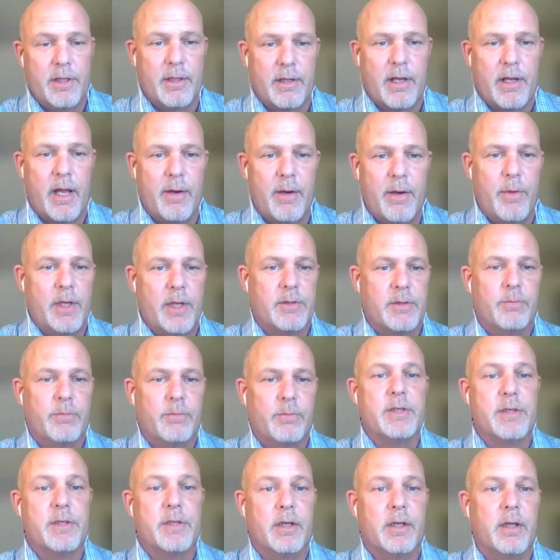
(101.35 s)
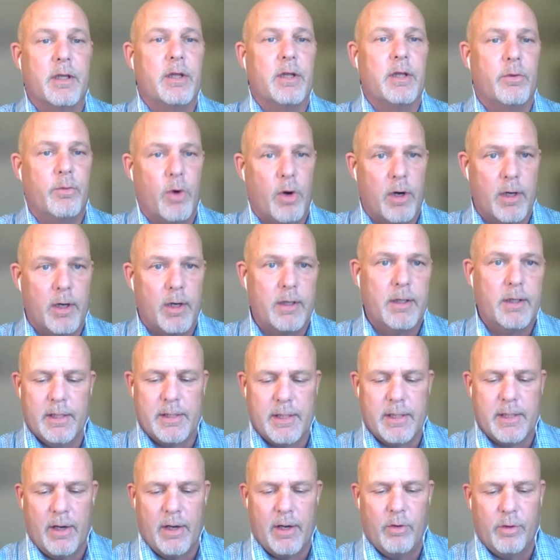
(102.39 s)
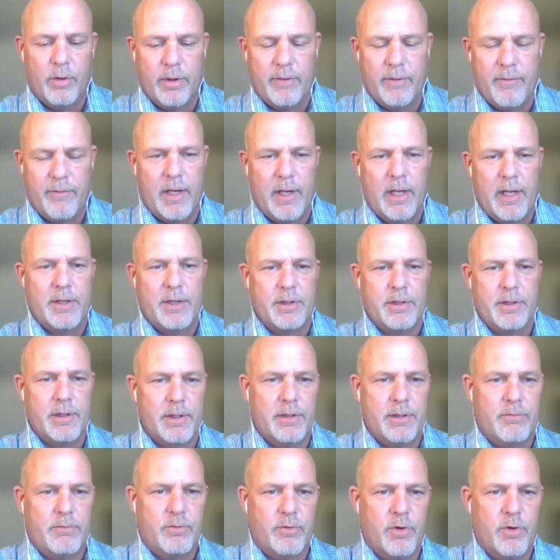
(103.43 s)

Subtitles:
it kind of makes them listen a little more. It's not only financially